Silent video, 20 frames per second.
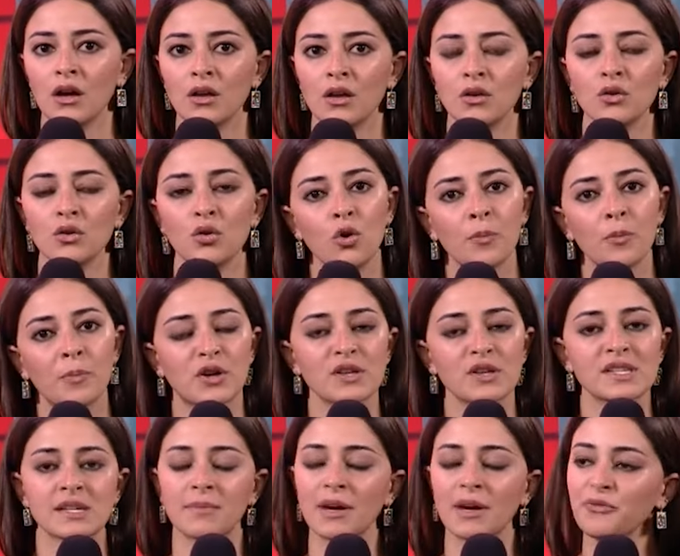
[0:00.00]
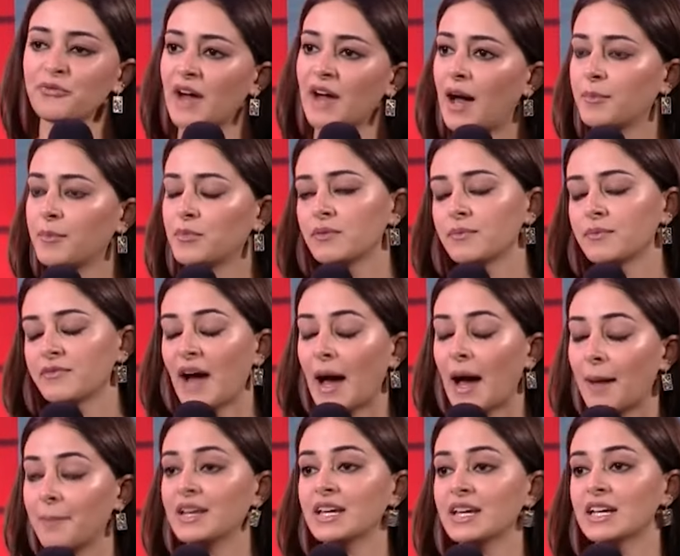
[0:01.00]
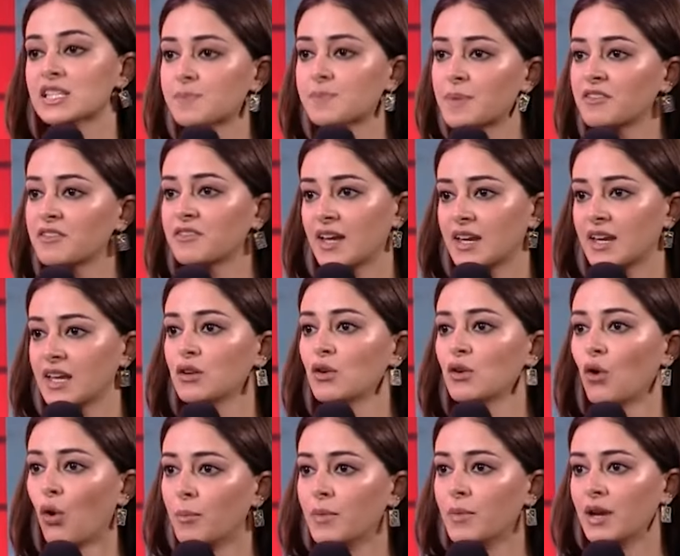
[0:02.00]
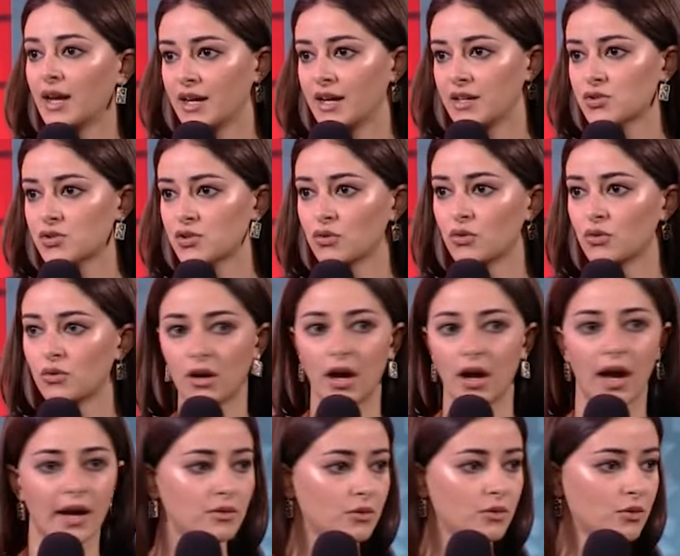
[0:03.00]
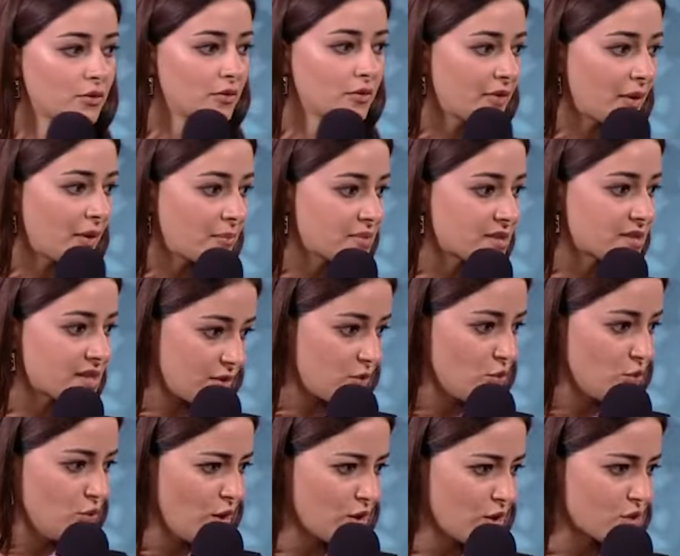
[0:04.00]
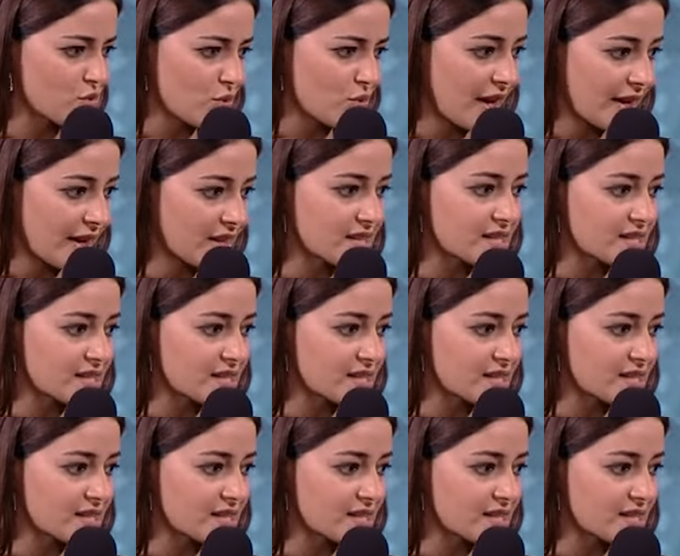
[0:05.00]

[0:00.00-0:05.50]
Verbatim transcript: No, because in my fam- family, it's been very normalized. You know, right. I don't know if I'm saying you also. I can